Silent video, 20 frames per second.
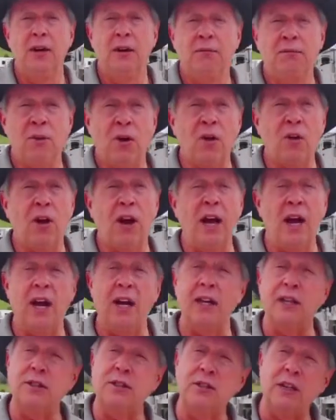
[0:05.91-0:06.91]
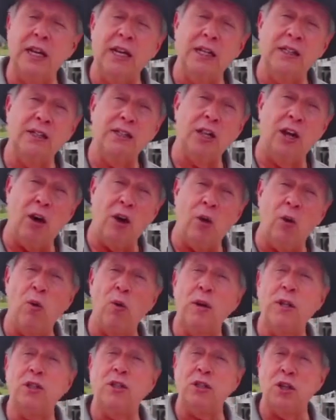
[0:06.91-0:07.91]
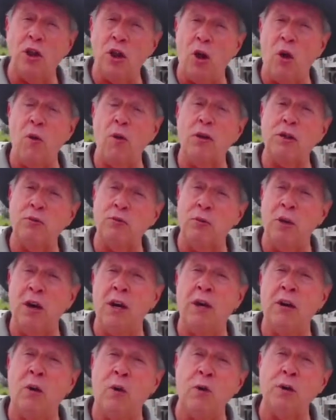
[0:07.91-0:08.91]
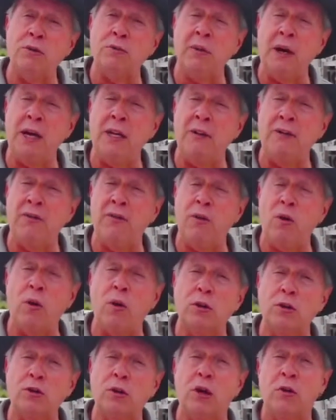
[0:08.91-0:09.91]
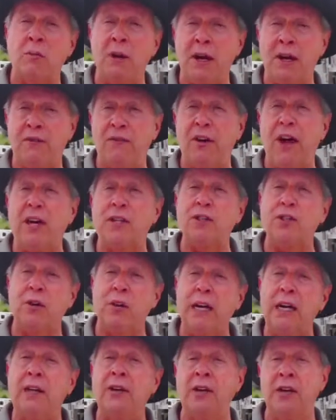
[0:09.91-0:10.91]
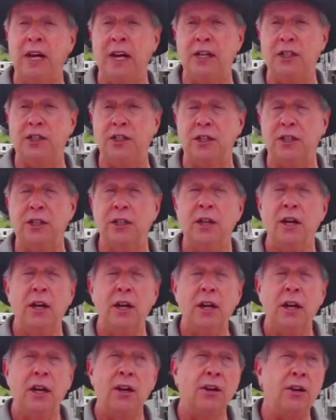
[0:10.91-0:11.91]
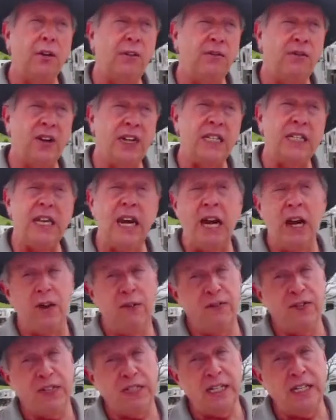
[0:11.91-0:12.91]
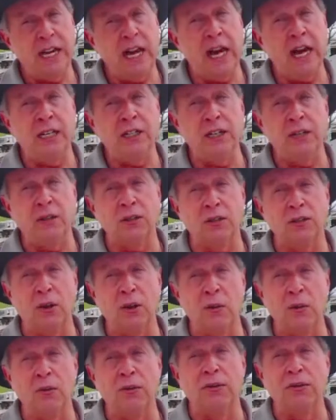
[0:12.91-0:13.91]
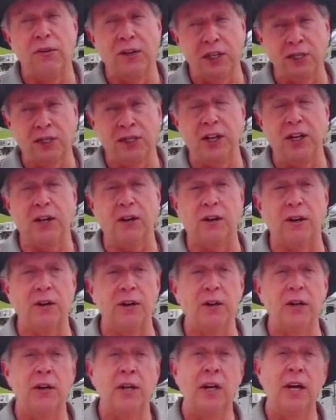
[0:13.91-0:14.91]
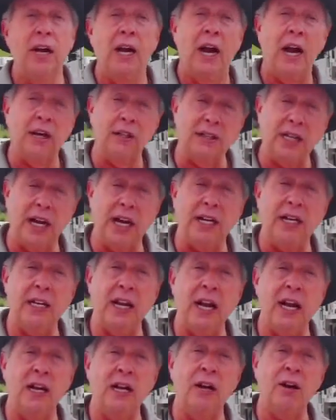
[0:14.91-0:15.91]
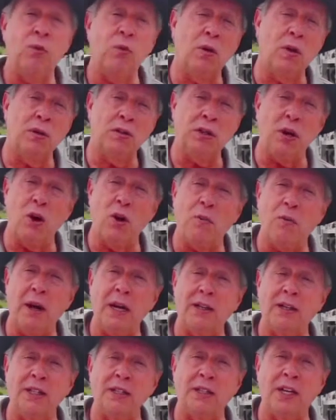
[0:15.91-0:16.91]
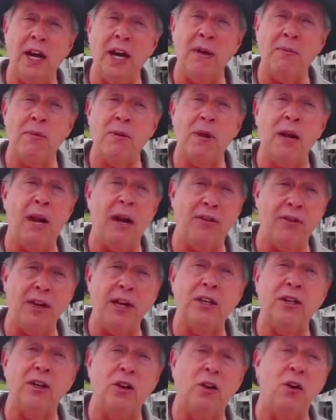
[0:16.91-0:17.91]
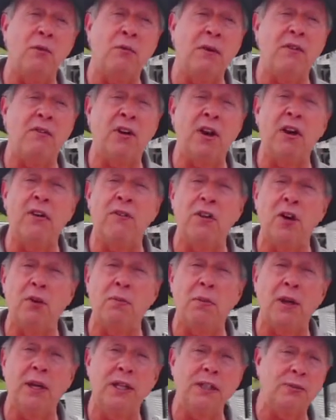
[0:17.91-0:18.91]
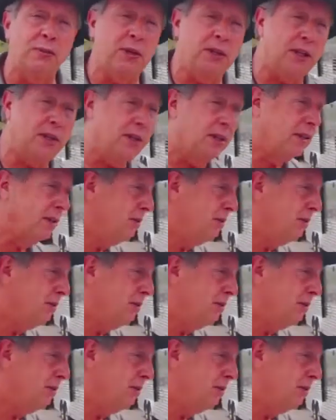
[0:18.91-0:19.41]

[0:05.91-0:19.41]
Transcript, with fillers: Merhow is, is the oldest, longest running horse, horse turd manufacturer in the nation. They're 58 or 59 years old this year. I'll take you down here, we're going to talk about this camper. I think you're going to be very, very pleased with it.